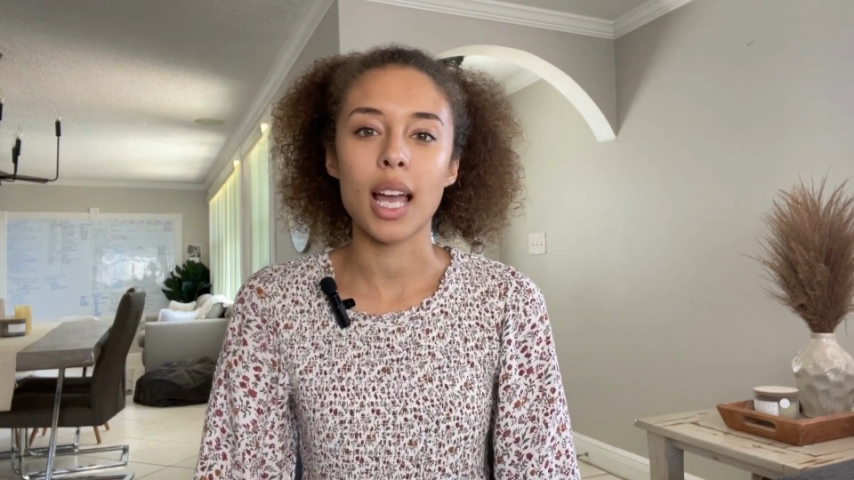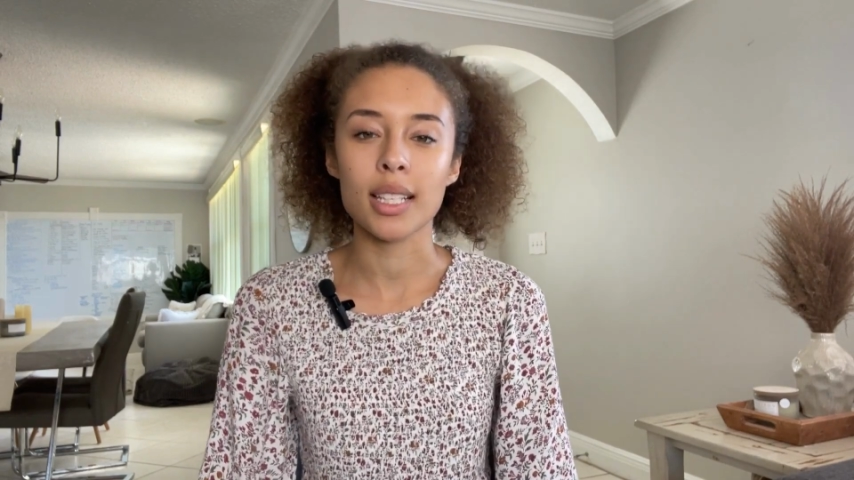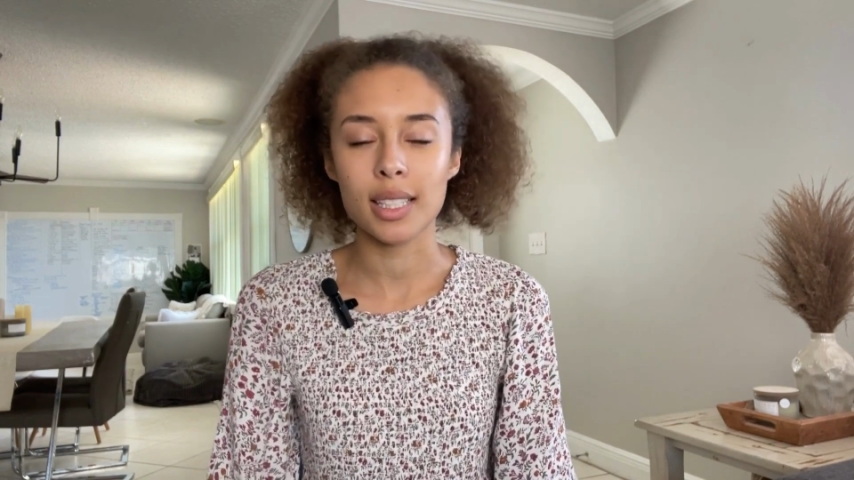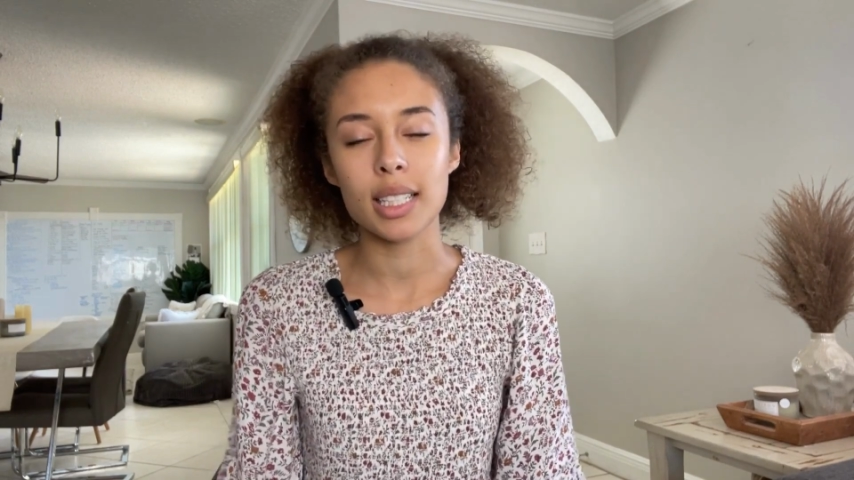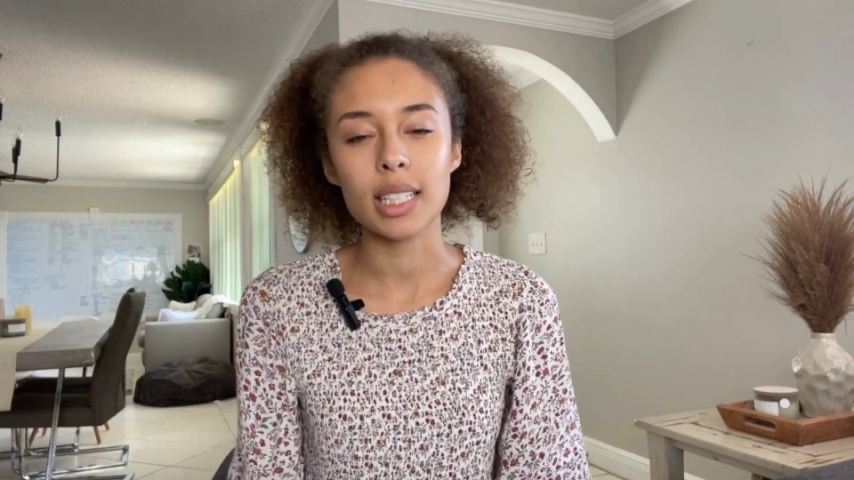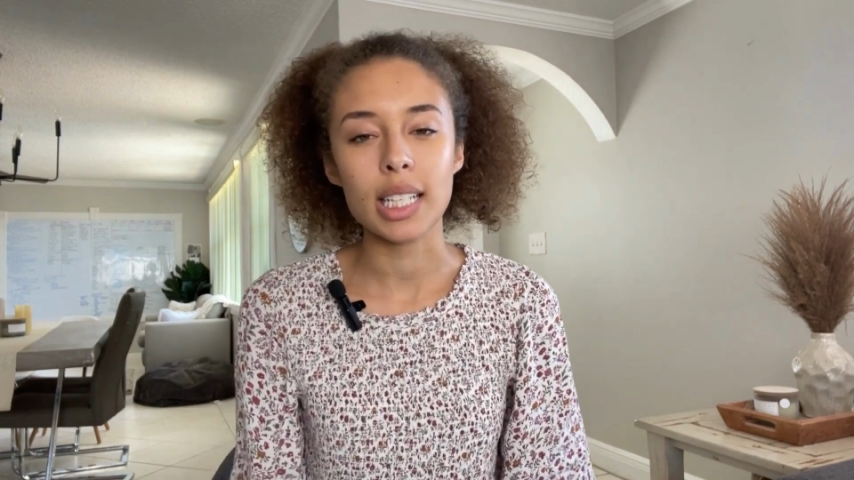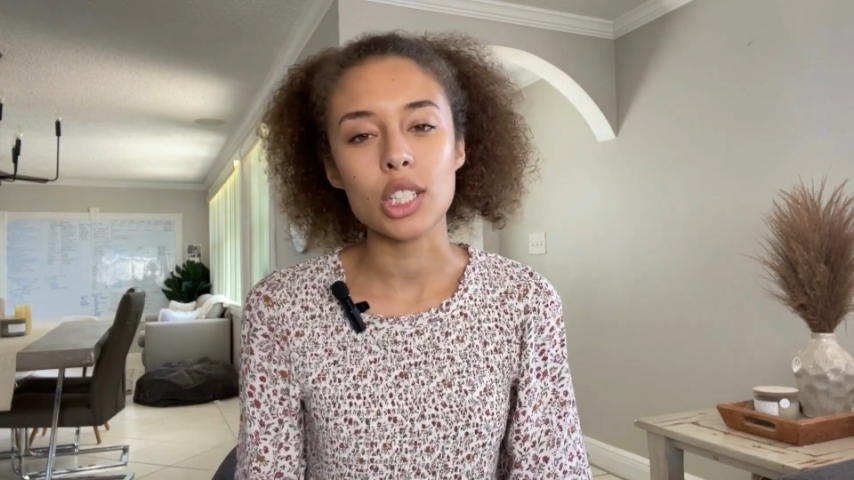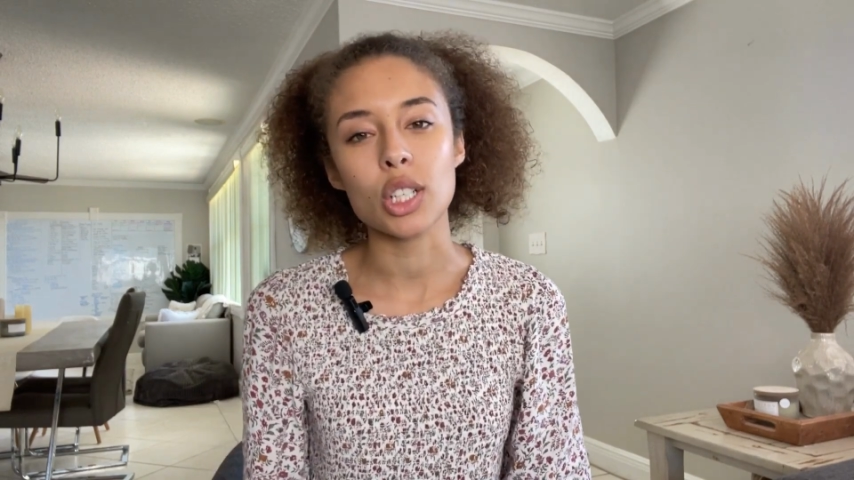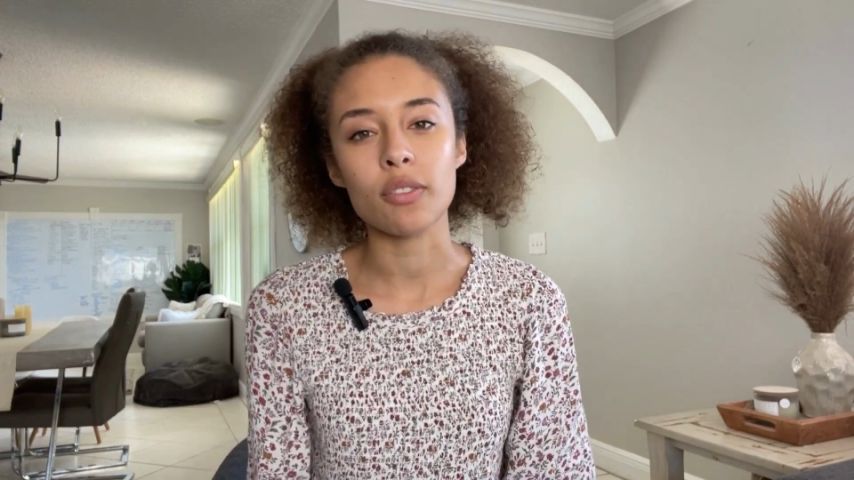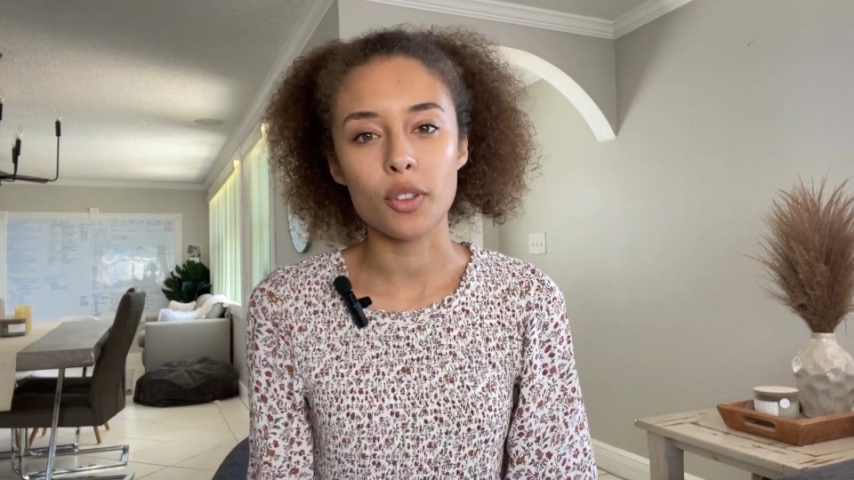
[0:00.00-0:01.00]
Etsy
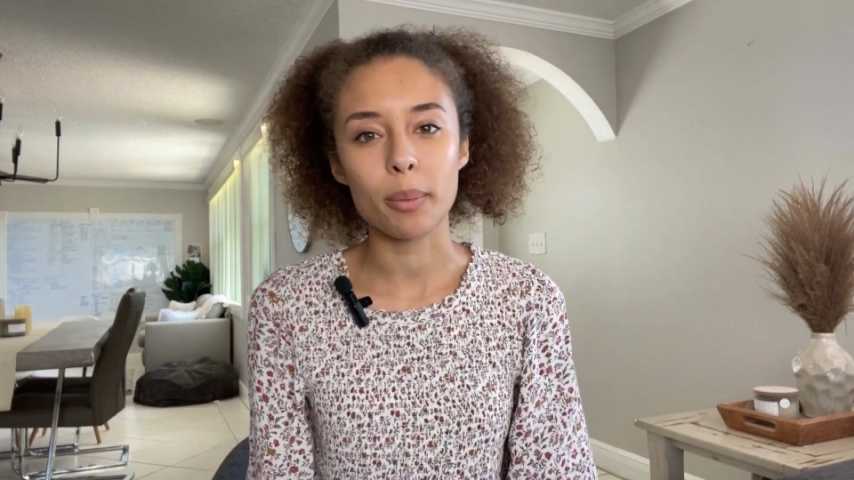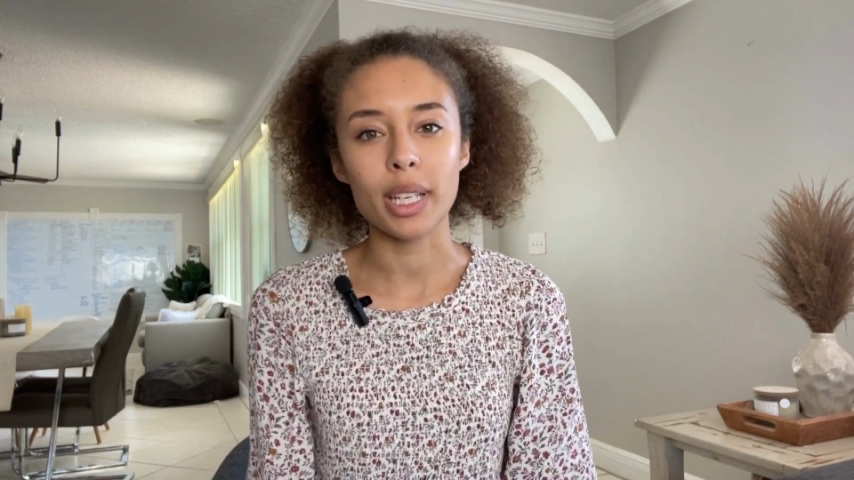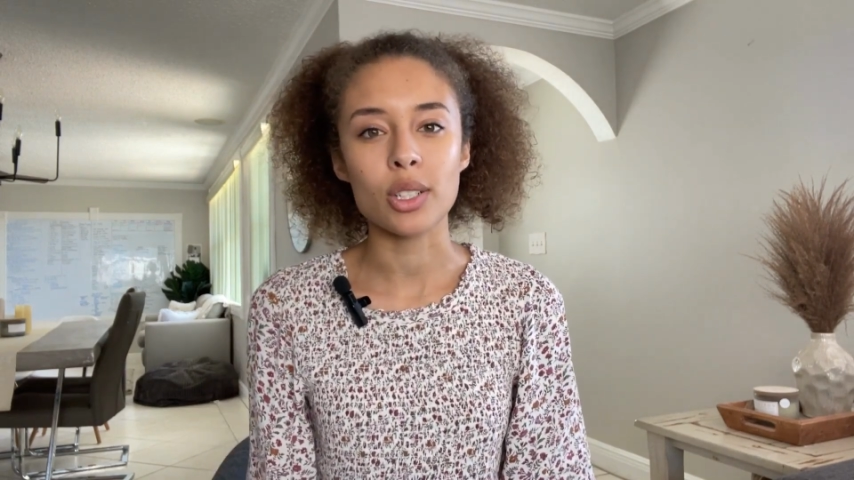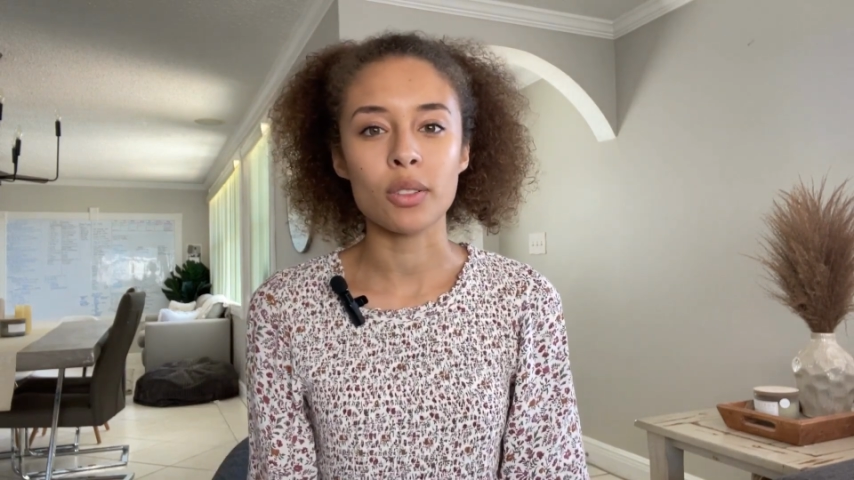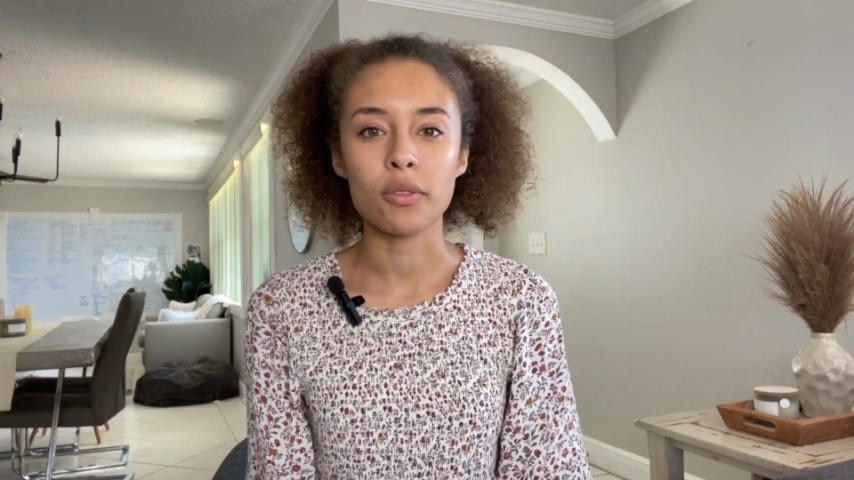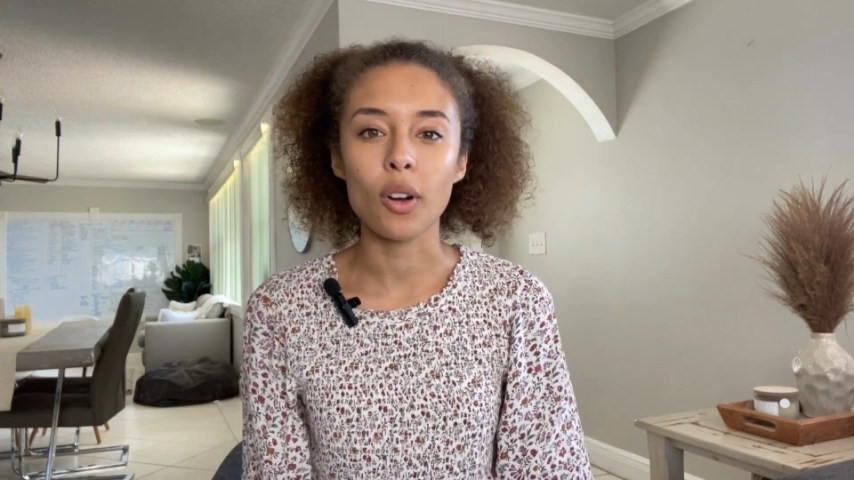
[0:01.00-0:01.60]
niche information